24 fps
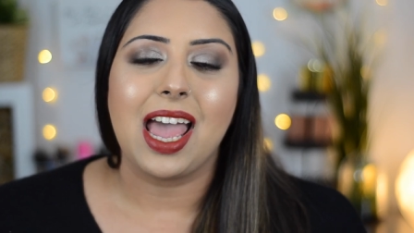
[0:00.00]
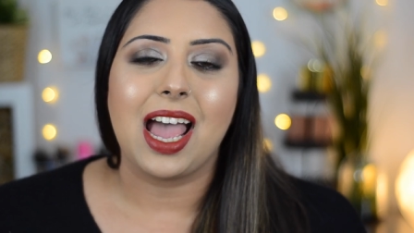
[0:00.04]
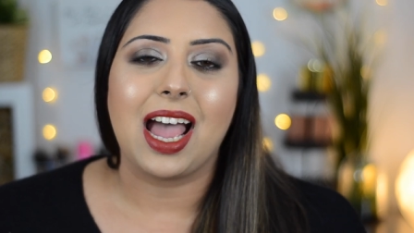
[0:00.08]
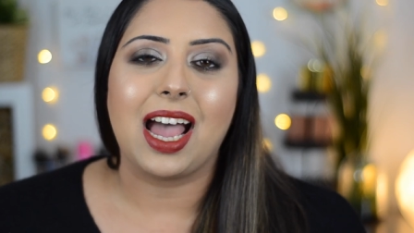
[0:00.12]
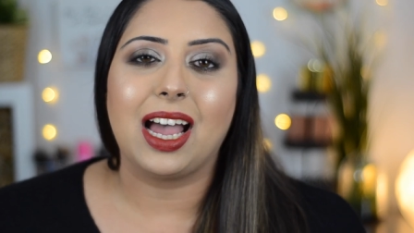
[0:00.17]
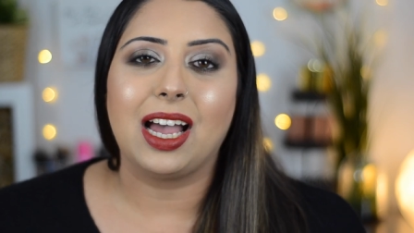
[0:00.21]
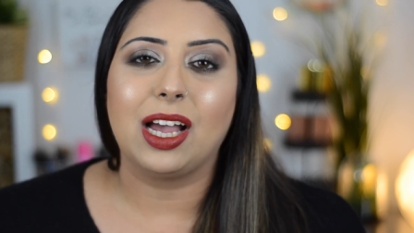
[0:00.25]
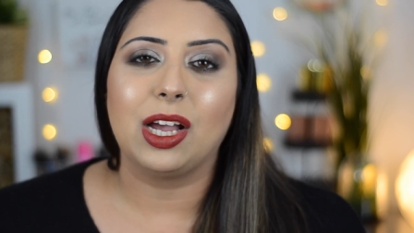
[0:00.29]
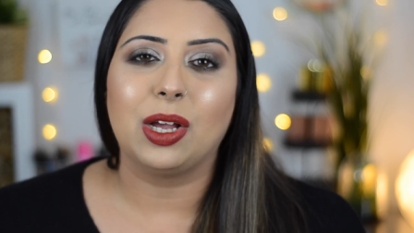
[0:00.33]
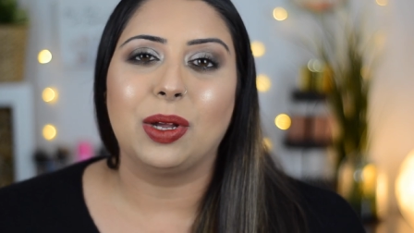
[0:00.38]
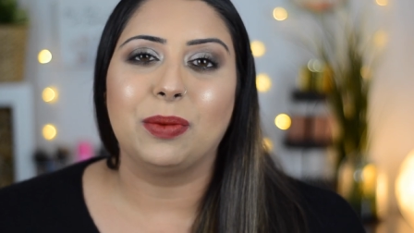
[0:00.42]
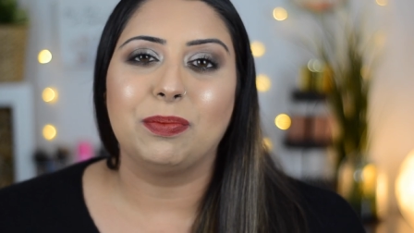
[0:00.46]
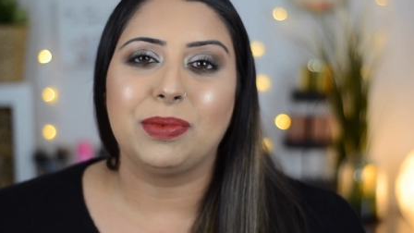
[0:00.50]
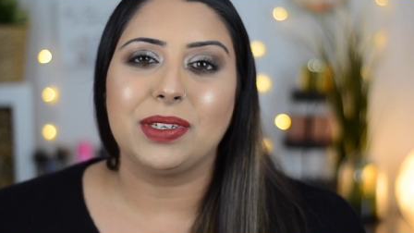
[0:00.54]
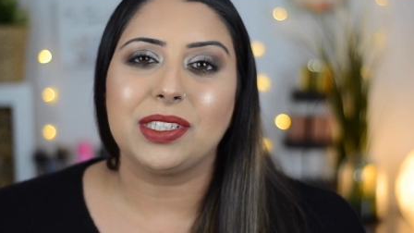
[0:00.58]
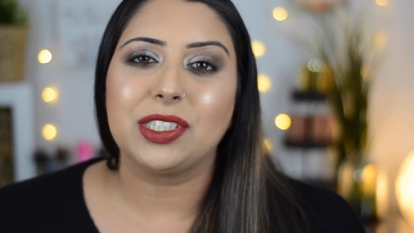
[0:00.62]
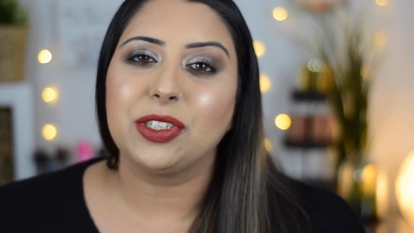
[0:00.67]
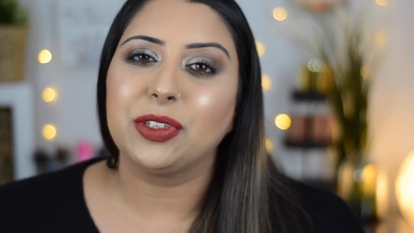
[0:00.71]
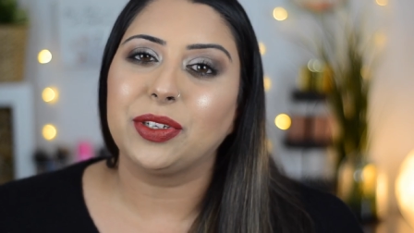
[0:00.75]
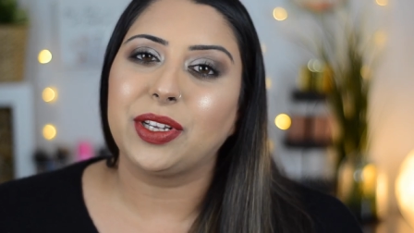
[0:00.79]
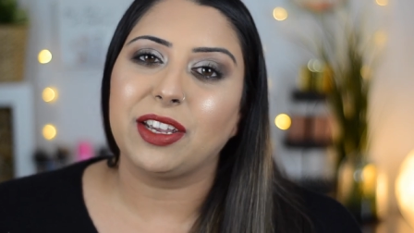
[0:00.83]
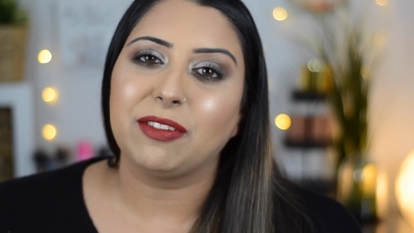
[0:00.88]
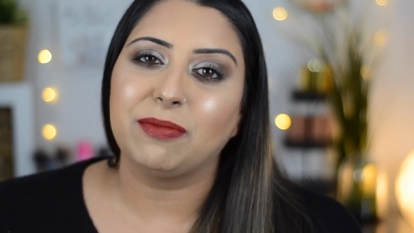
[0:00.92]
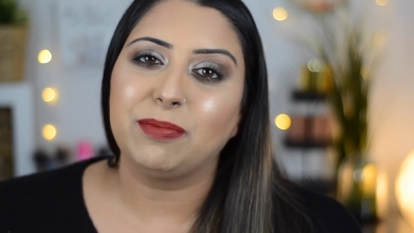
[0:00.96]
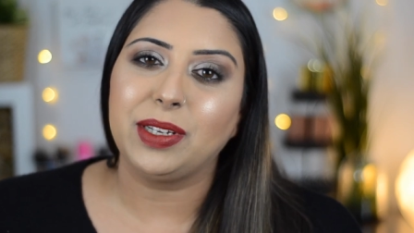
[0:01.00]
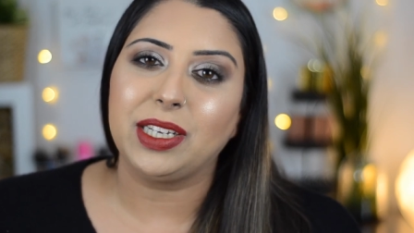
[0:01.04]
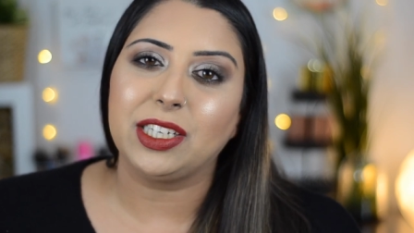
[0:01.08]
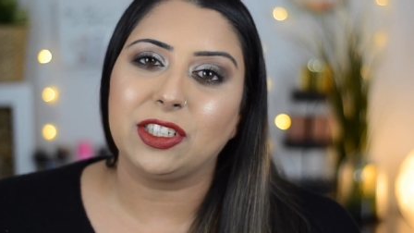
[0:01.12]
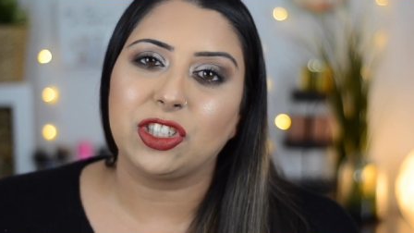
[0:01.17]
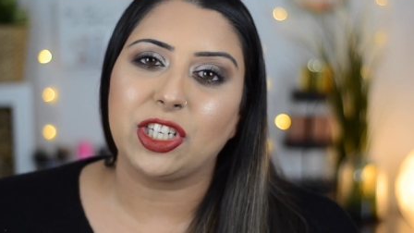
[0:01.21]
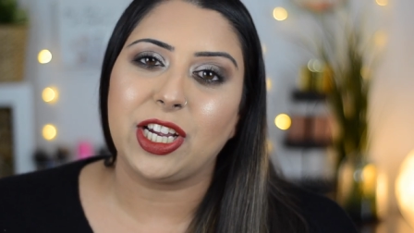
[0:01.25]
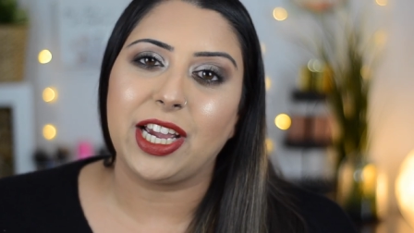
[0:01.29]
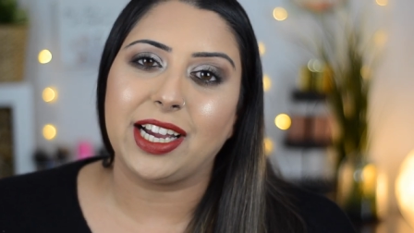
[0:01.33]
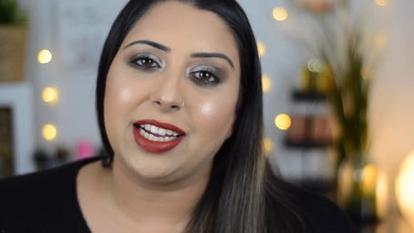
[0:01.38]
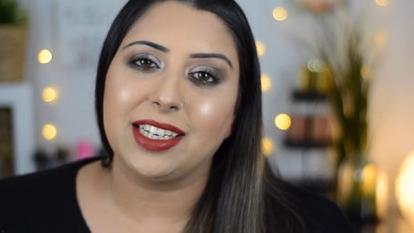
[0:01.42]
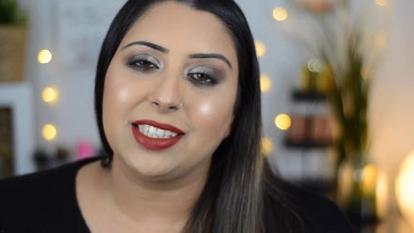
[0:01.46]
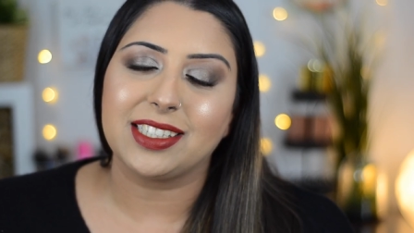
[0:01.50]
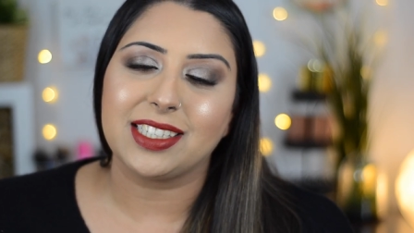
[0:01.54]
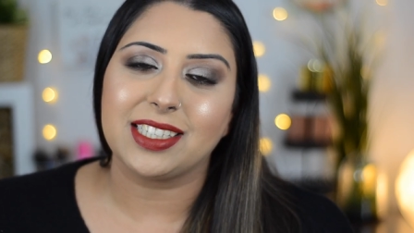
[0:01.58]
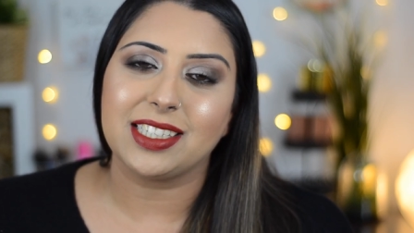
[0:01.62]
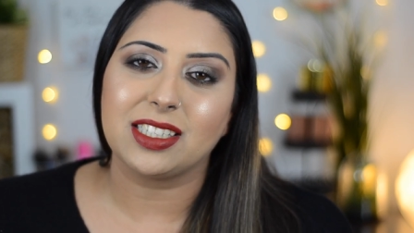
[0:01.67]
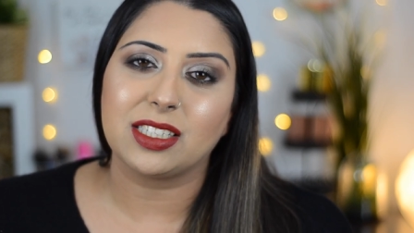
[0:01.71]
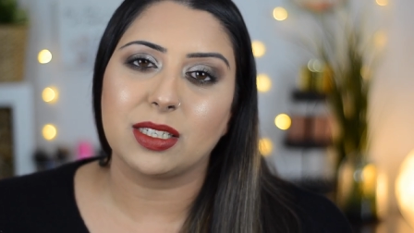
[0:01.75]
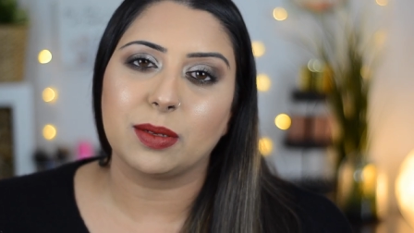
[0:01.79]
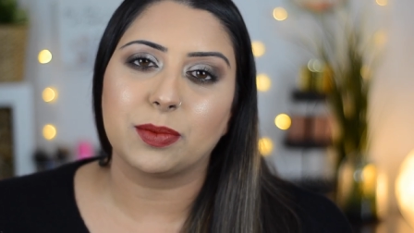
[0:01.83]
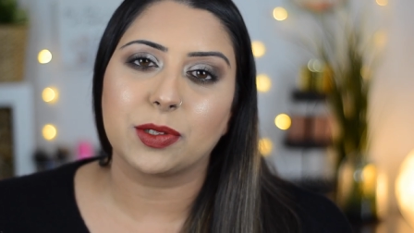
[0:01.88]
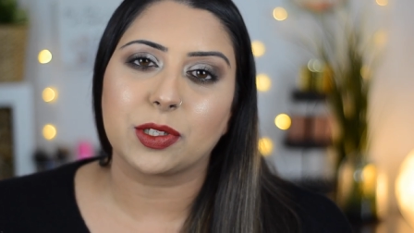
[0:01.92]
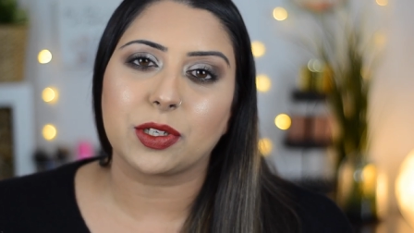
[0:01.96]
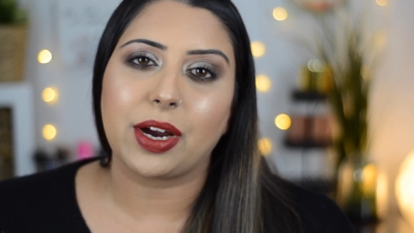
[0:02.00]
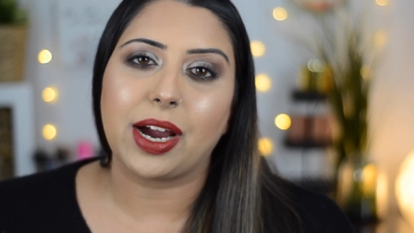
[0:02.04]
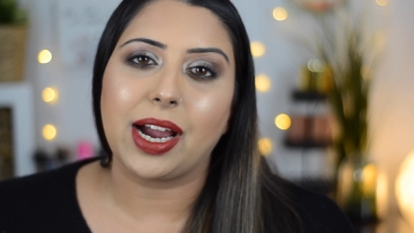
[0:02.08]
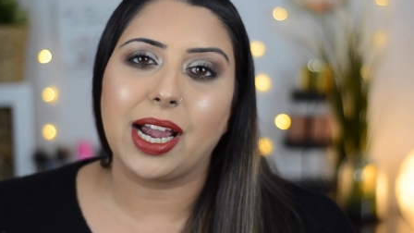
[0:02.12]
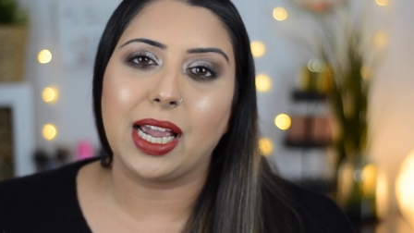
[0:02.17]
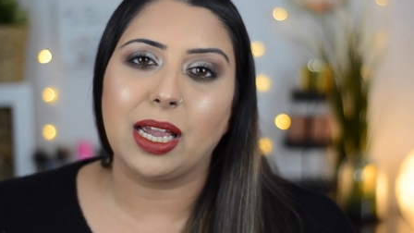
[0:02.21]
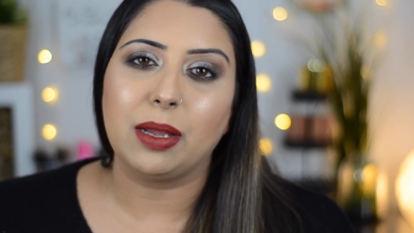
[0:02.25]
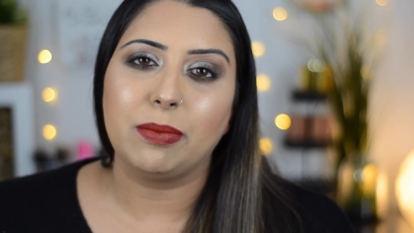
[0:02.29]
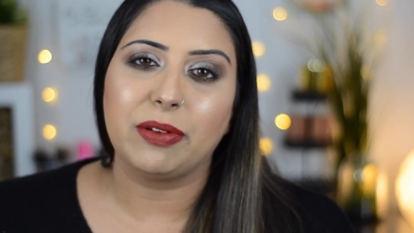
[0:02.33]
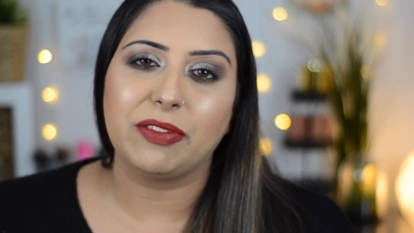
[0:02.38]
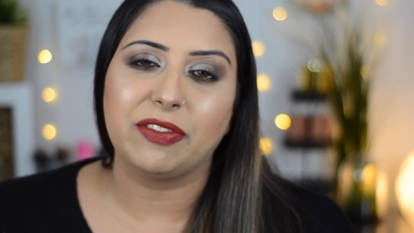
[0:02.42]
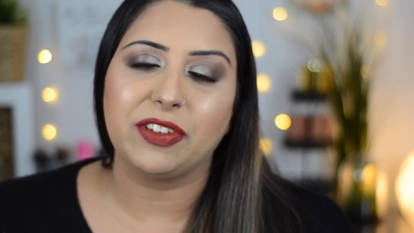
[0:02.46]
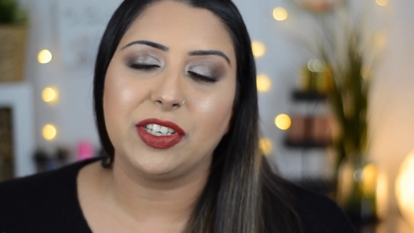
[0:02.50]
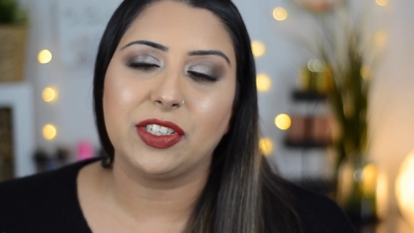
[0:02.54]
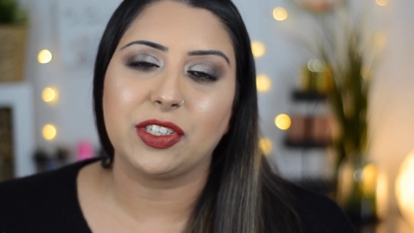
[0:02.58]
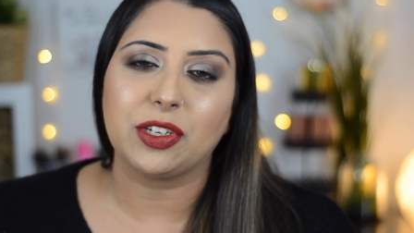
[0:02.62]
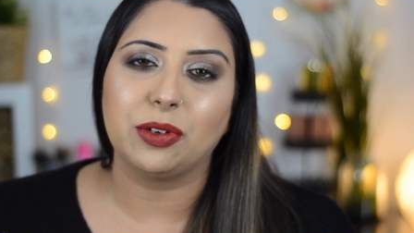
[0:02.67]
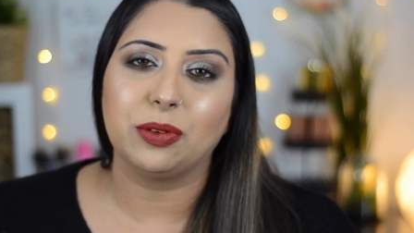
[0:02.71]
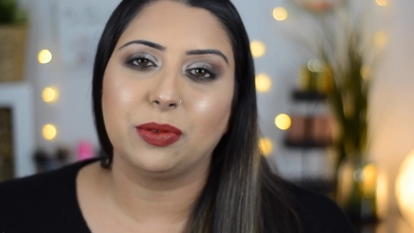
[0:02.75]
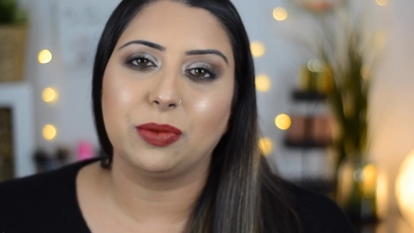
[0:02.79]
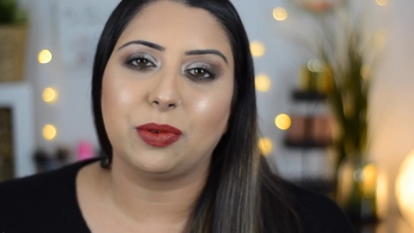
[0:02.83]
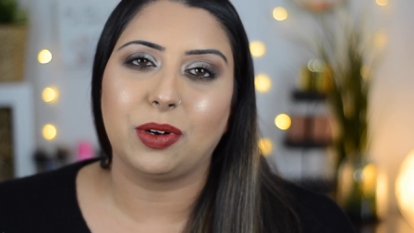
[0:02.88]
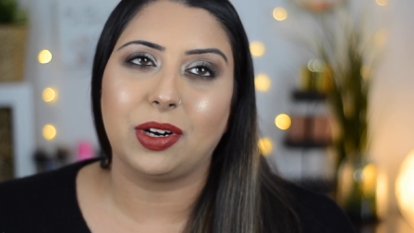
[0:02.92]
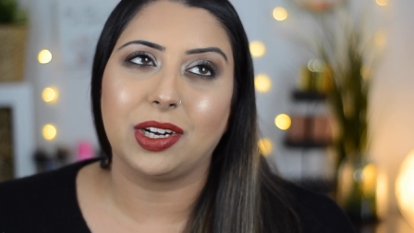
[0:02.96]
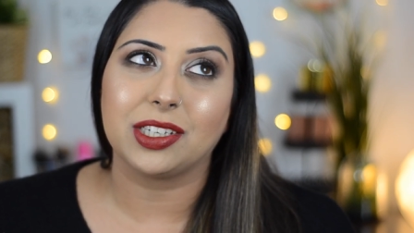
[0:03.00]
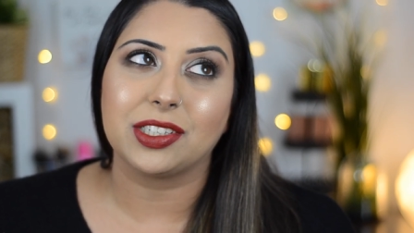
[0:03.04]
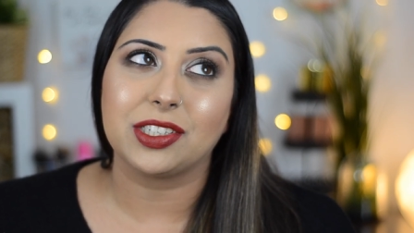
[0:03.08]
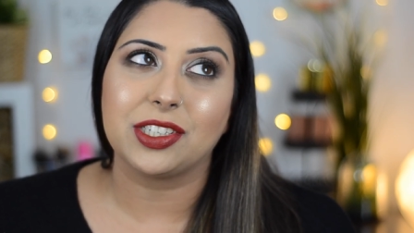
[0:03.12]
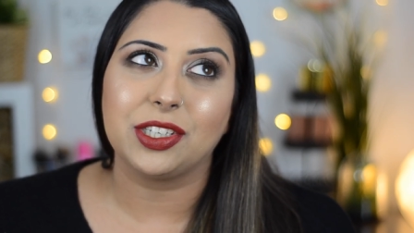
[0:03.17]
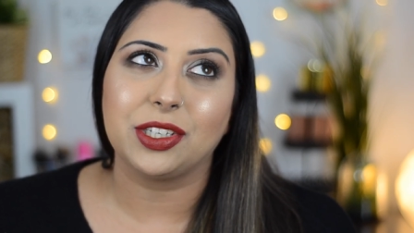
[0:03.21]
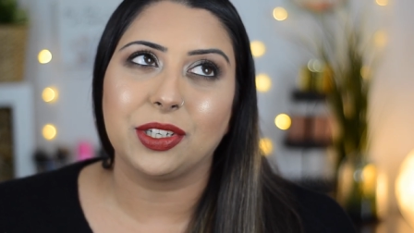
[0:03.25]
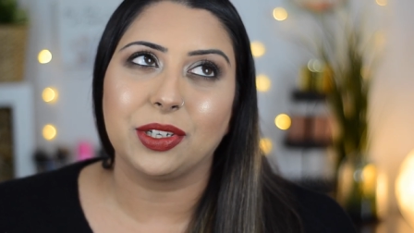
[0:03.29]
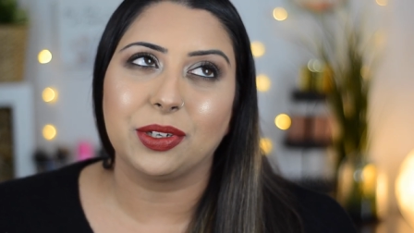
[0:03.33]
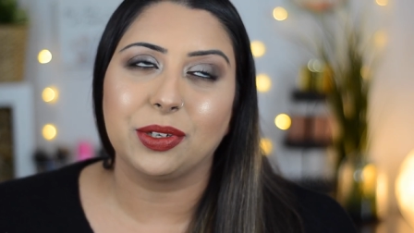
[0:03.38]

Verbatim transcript: But do give me a chance and subscribe if you don't want to.